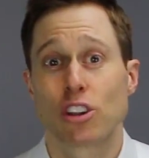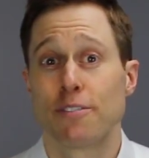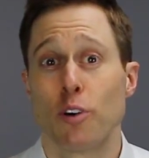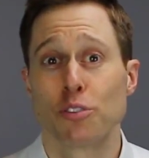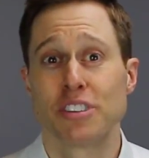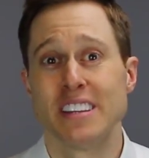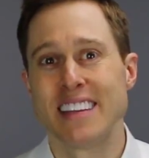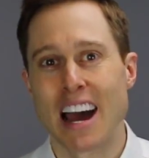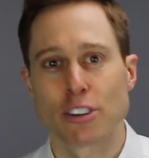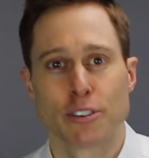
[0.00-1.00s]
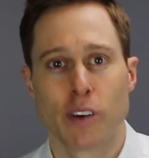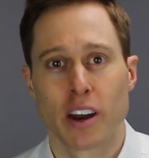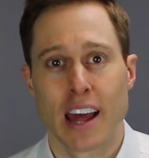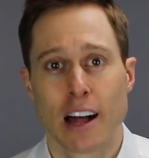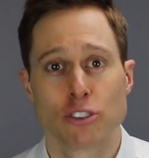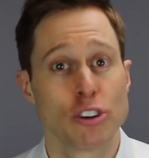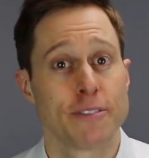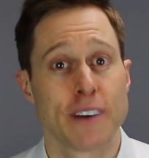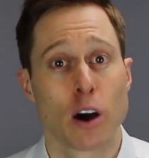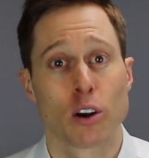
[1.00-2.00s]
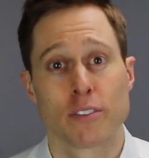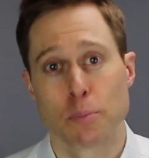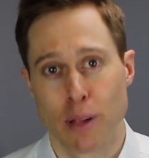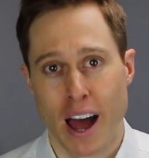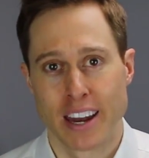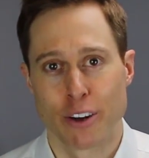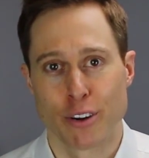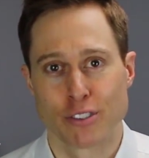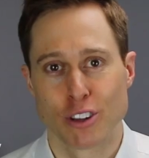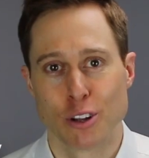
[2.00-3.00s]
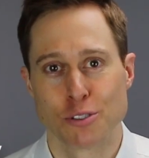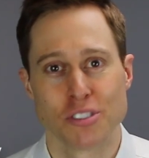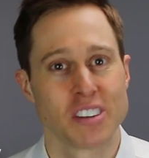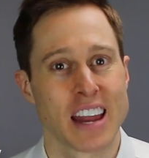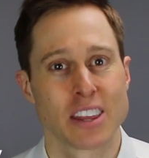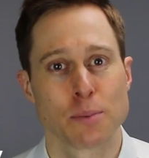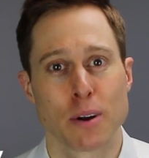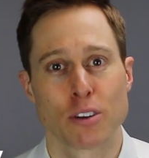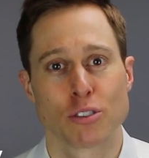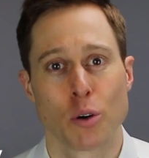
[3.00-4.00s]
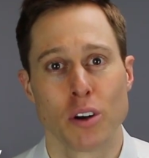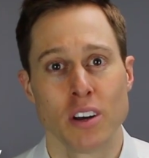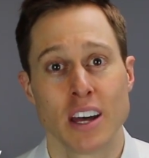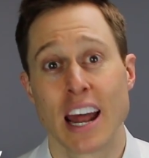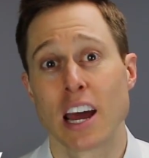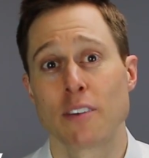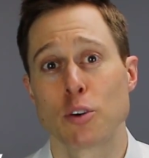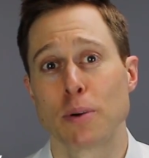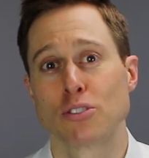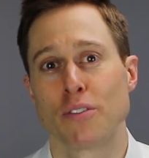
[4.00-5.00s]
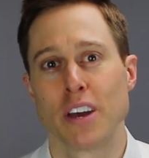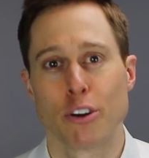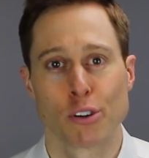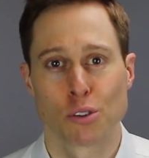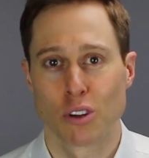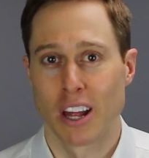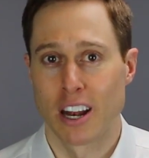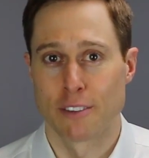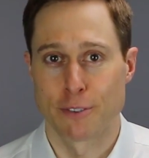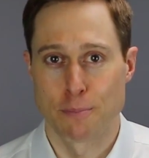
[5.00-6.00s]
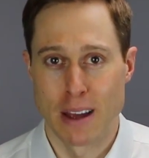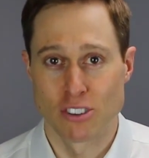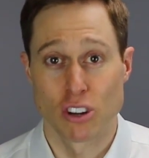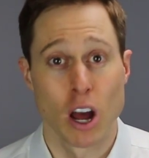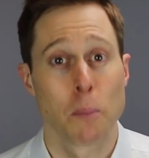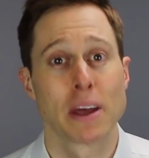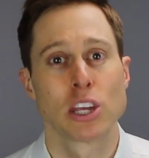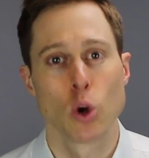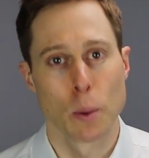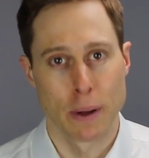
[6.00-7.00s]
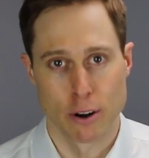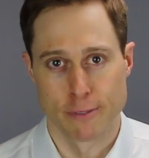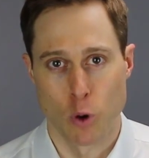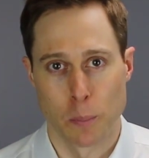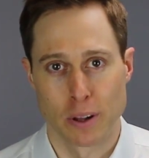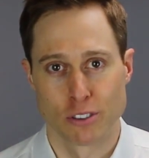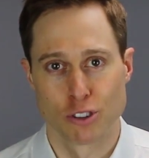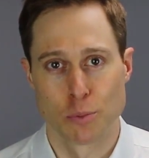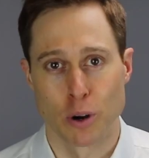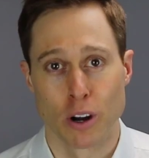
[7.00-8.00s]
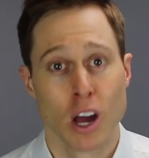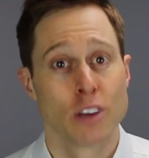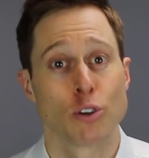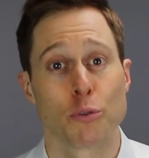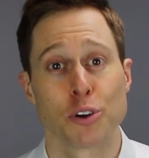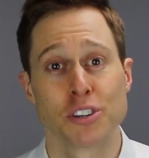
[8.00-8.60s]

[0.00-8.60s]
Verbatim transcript: Cliff Olson, doctor of audiology and founder of Applied Hearing Solutions in Anthem, Arizona, and I cover a bunch of hearing-related information to help make you a better informed consumer. So if you're